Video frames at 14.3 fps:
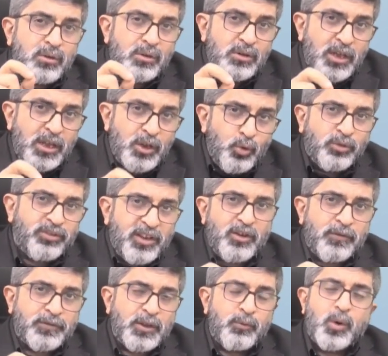the usage
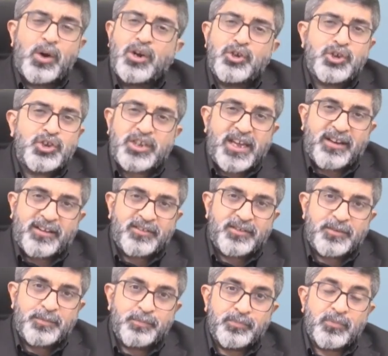of the word
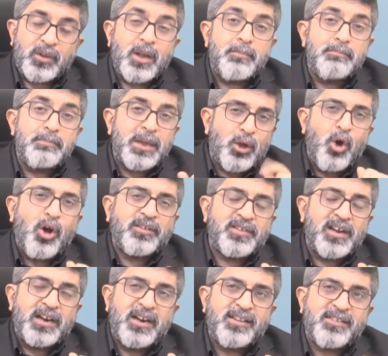shares, because
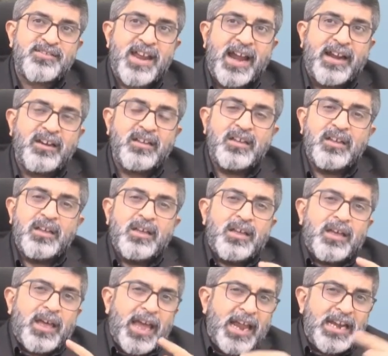understand,
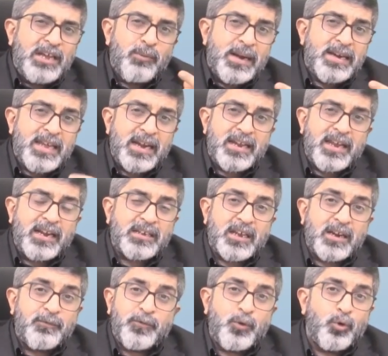anyone can get
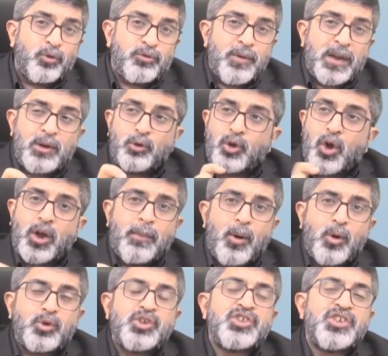confused when you talk
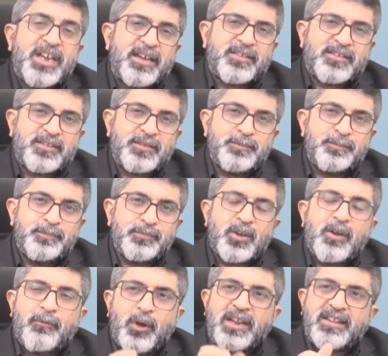about shares.
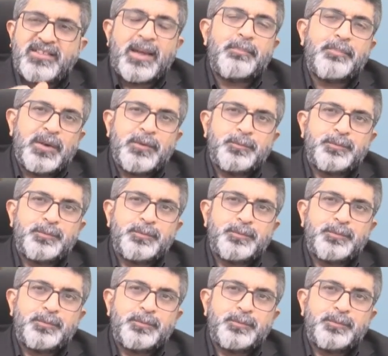For example,